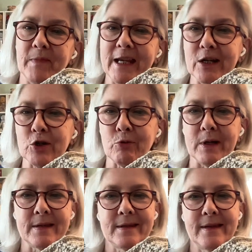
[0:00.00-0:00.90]

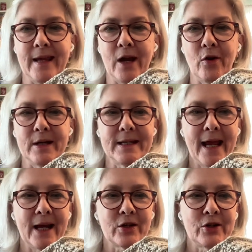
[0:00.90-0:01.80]
interest there and
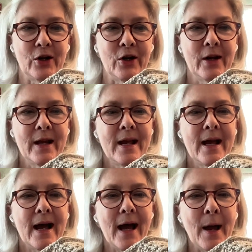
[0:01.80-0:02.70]
texture.
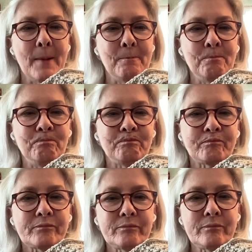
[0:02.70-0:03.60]

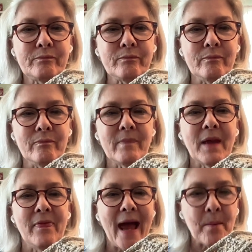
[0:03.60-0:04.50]

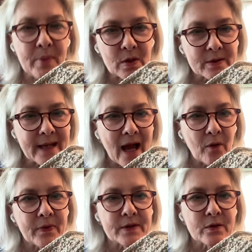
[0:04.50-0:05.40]
That builds
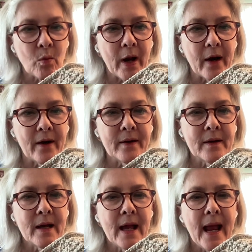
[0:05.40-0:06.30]
out the square.
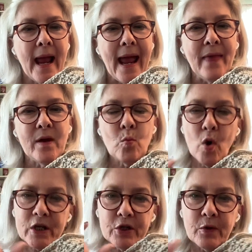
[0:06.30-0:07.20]
And then
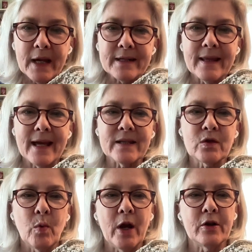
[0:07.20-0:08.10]
once you get to that
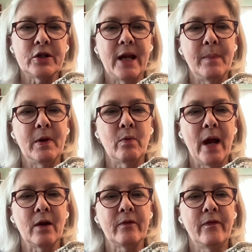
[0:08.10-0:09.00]
square shape in
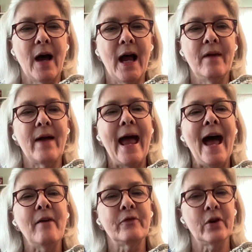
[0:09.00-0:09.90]
round 5,
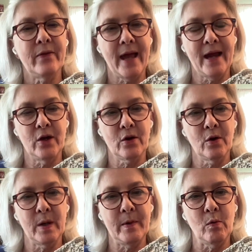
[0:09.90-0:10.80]
after that, you're
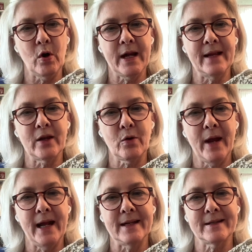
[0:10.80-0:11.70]
going to be working the
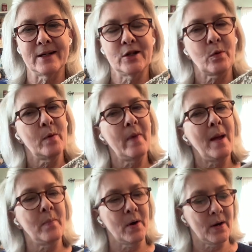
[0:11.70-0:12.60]
granny stitch. Now
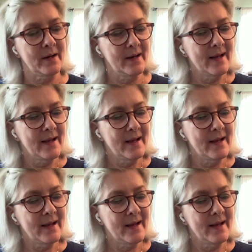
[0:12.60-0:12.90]
remember,